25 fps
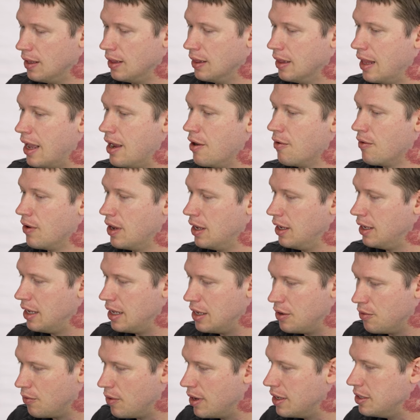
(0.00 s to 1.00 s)
layering,
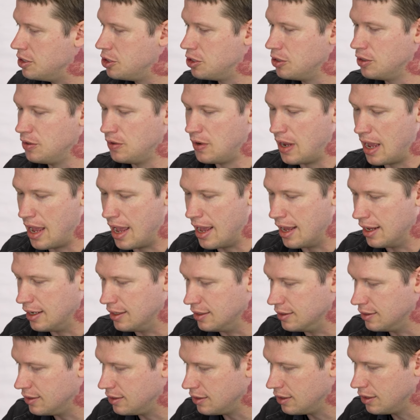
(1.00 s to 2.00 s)
iteration,
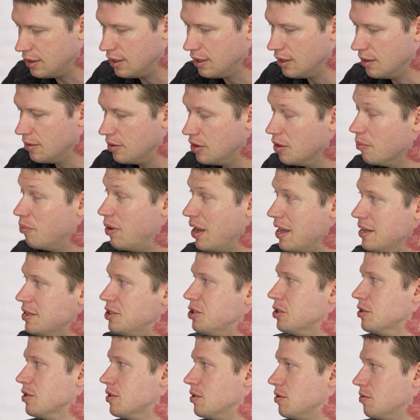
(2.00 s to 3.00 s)
and the
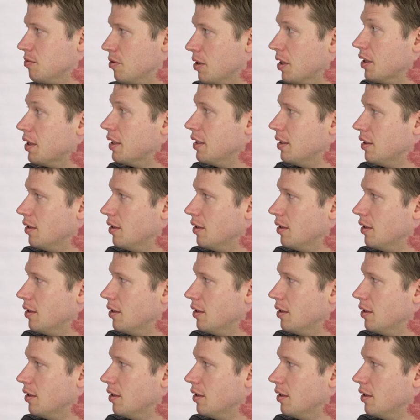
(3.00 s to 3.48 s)
patience, really.